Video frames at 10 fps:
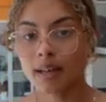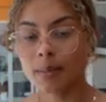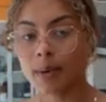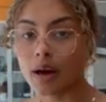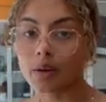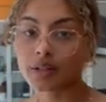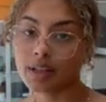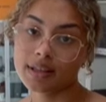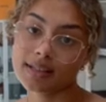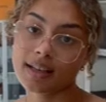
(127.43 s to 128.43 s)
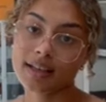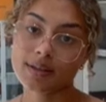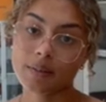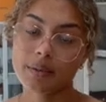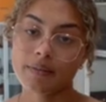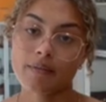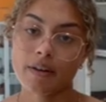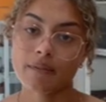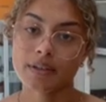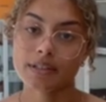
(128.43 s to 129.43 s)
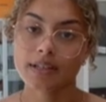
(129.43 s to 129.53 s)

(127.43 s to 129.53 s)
but I'll show you the size on me for reference.